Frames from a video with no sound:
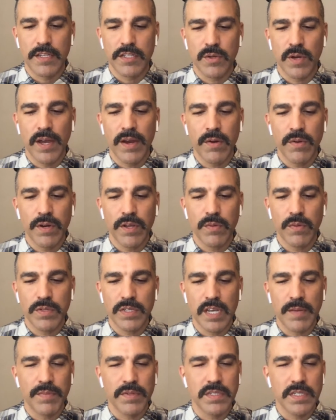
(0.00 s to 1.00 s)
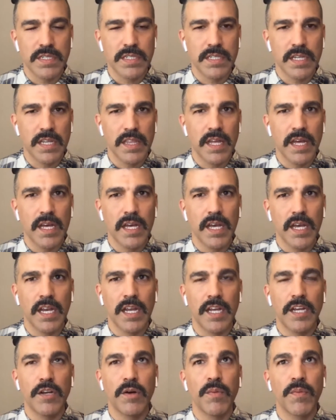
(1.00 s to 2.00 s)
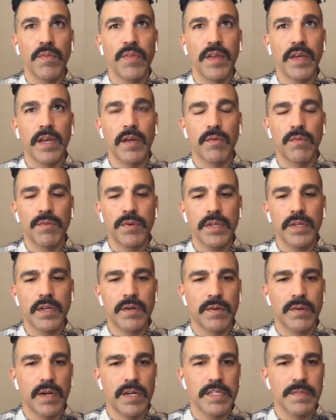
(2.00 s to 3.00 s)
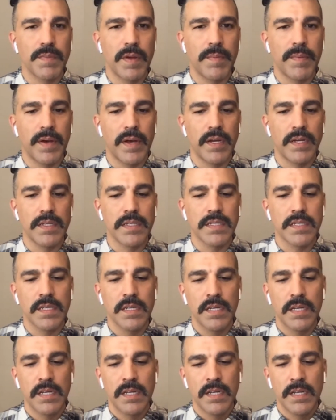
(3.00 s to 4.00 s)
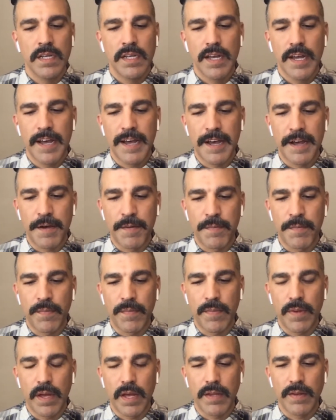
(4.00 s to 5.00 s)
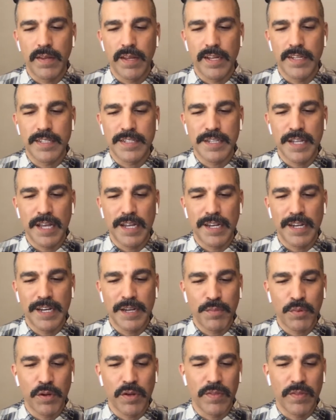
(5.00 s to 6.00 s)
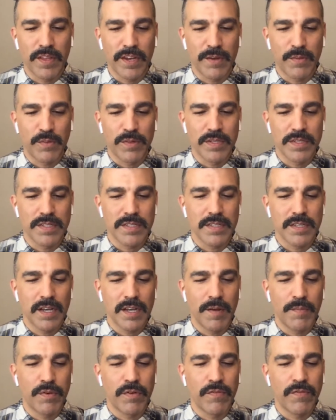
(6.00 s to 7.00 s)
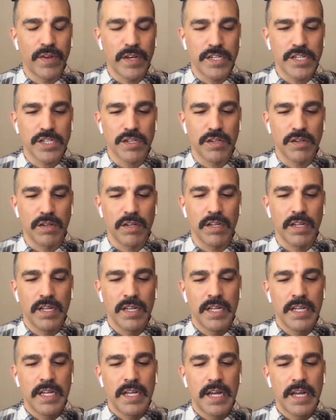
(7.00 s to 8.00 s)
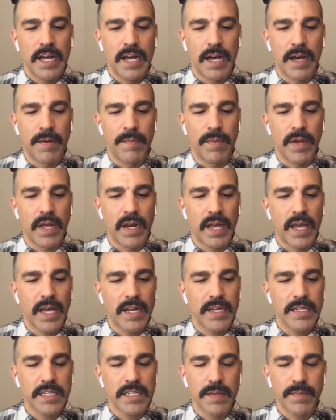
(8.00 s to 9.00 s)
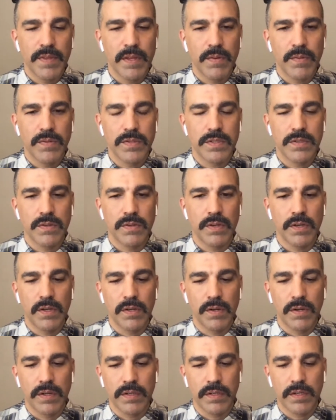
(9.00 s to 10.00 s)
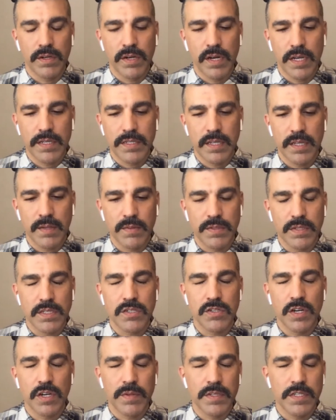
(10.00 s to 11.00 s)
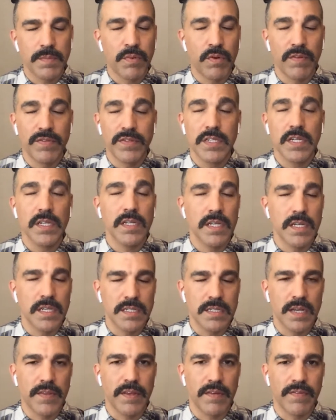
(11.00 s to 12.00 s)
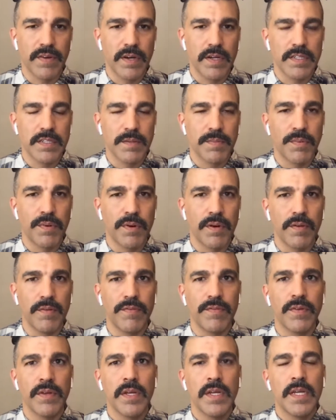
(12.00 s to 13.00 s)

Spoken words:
So I already was able to see that, and I don't think it really crossed my mind at any point that it was unprofessional. And I had a team that was, on Curiosity, that was extremely supportive, still is, I think, very supportive